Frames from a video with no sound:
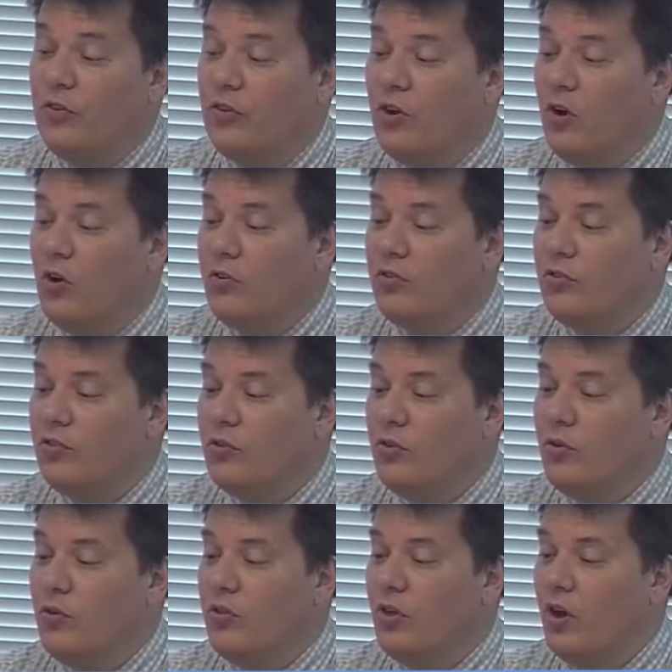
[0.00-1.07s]
you go
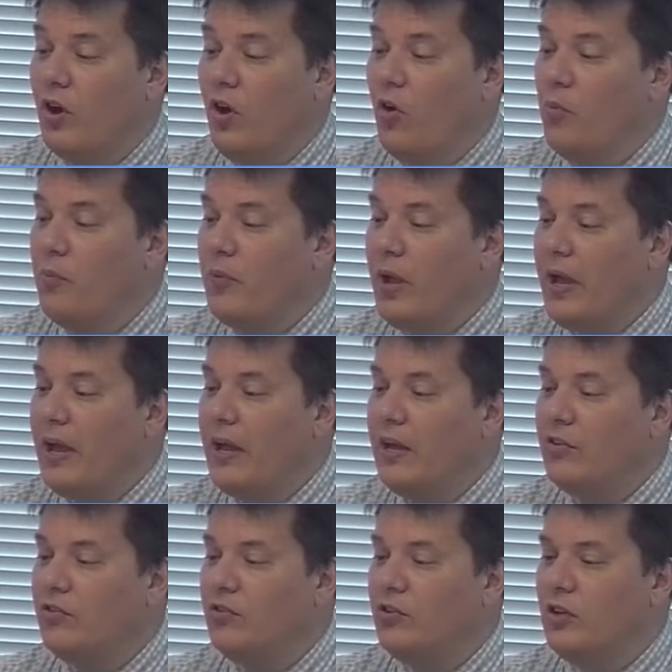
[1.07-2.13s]
to the home
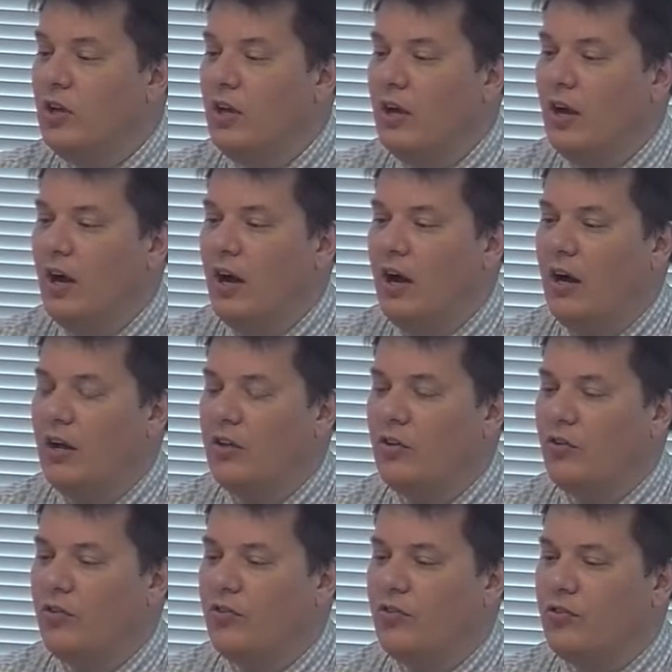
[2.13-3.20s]
page,
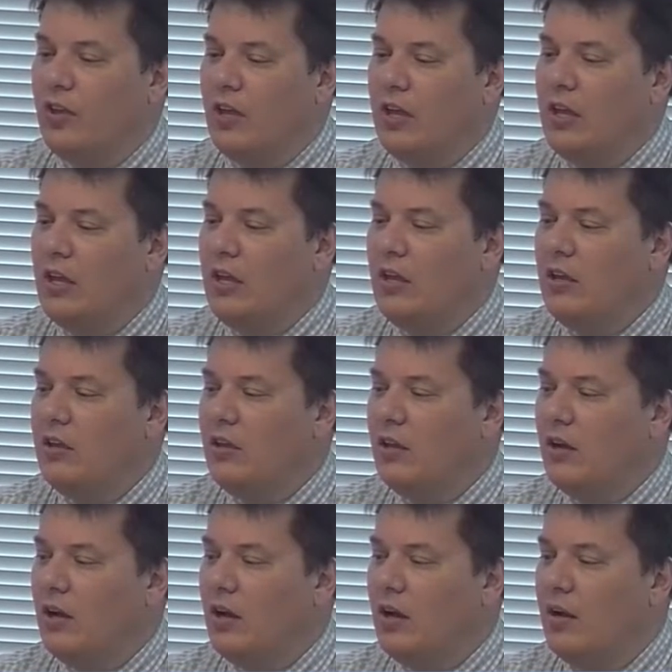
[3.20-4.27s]
you'll see
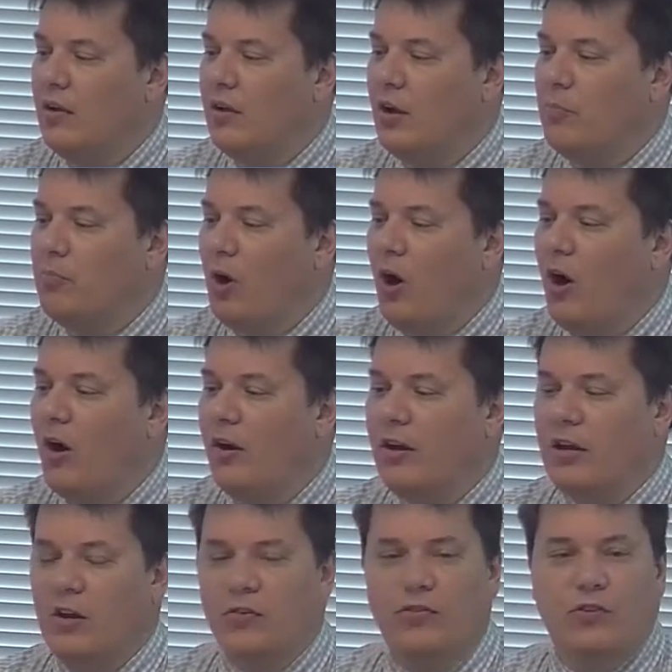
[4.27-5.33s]
a bar
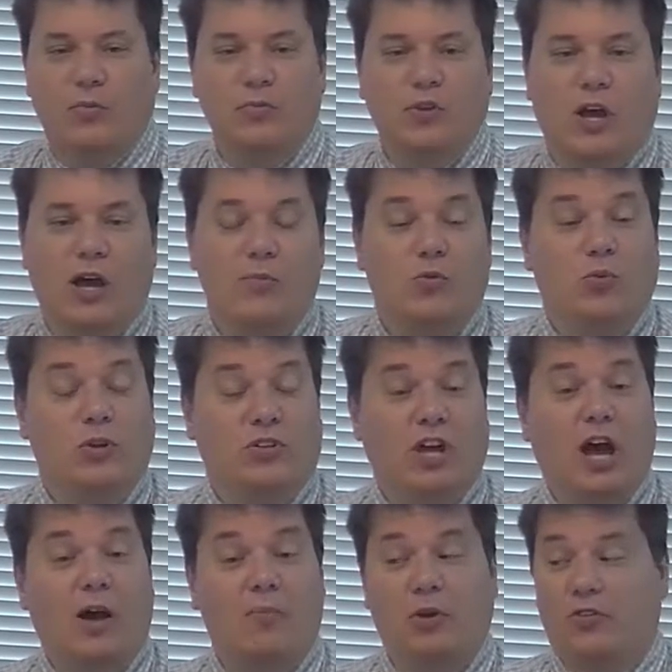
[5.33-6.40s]
here sometimes when
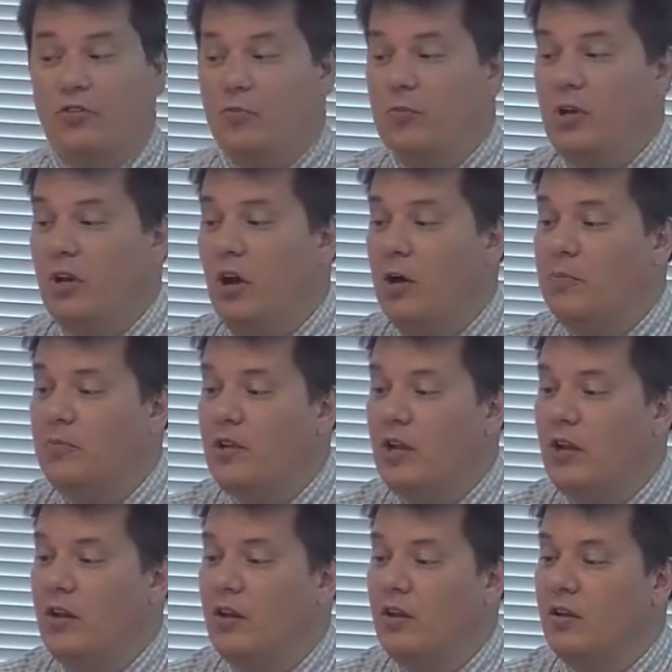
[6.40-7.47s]
topics have been
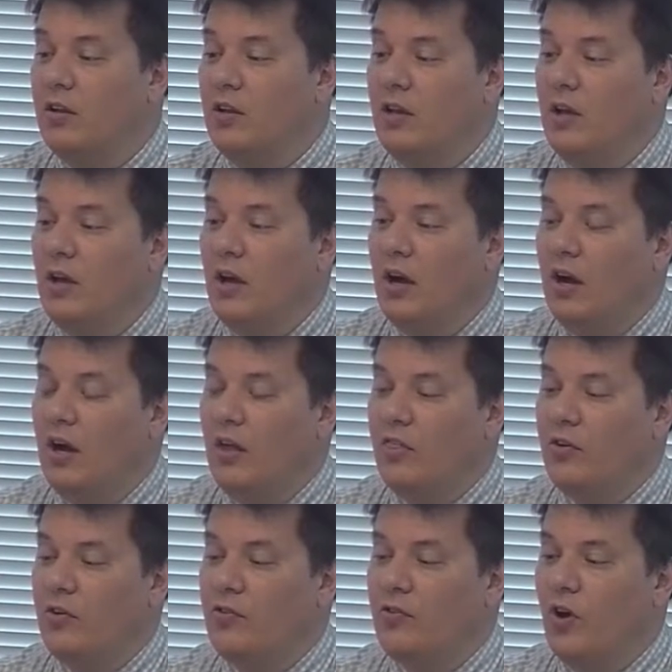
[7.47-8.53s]
updated.
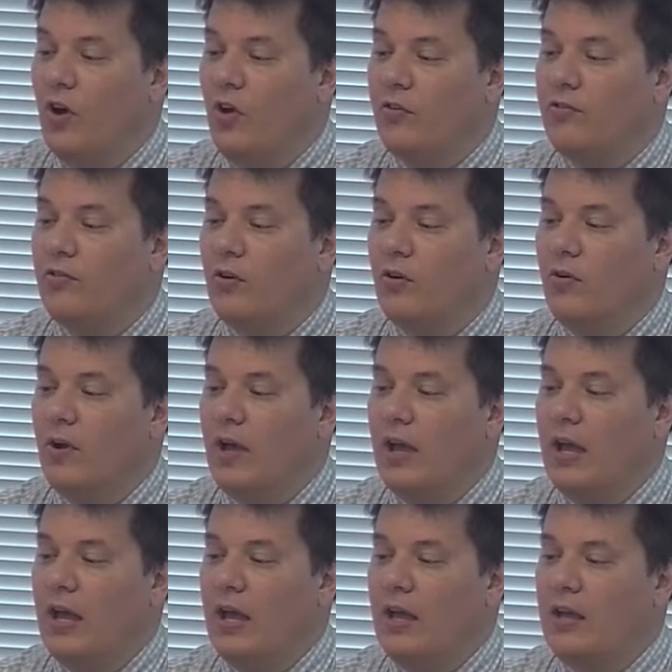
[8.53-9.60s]
There's also
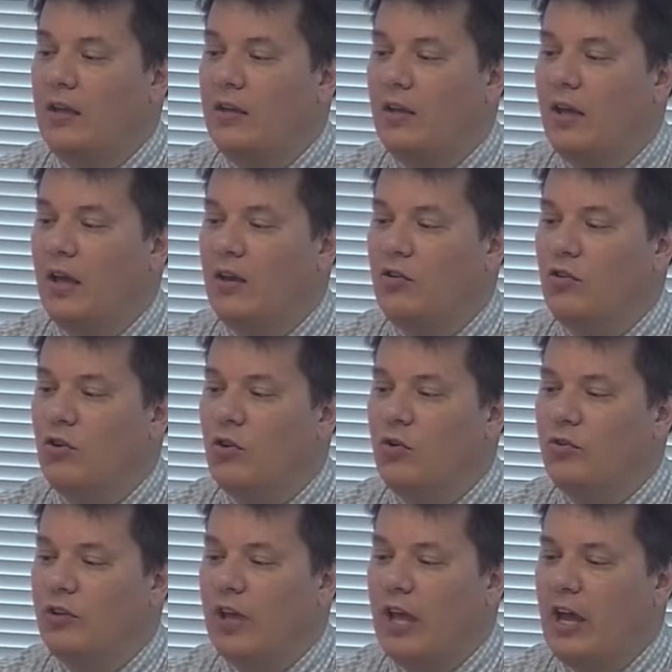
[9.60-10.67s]
a new
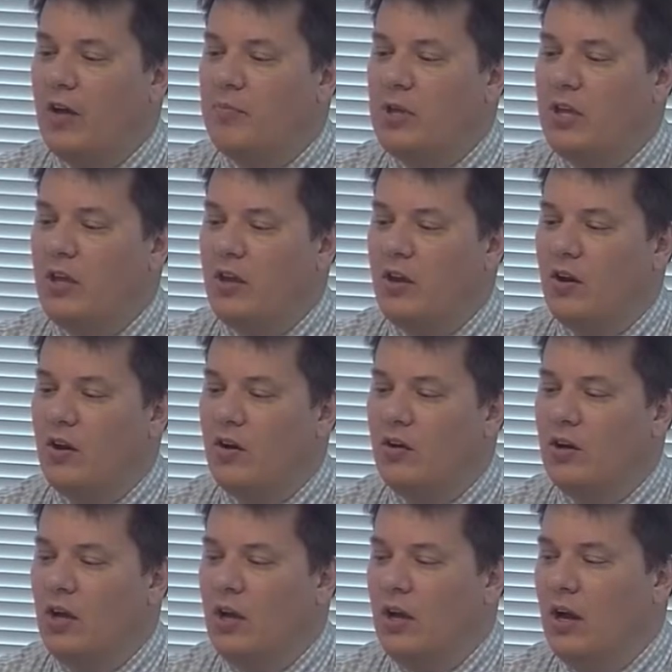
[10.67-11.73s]
tab
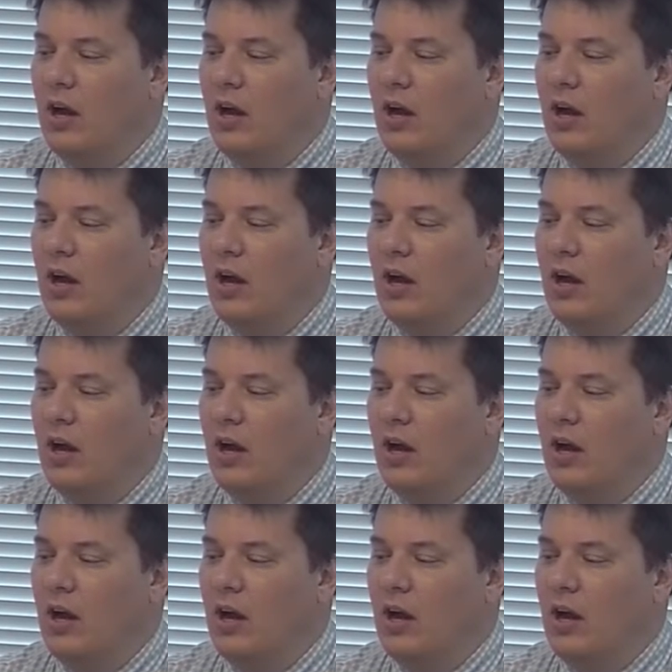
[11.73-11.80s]
here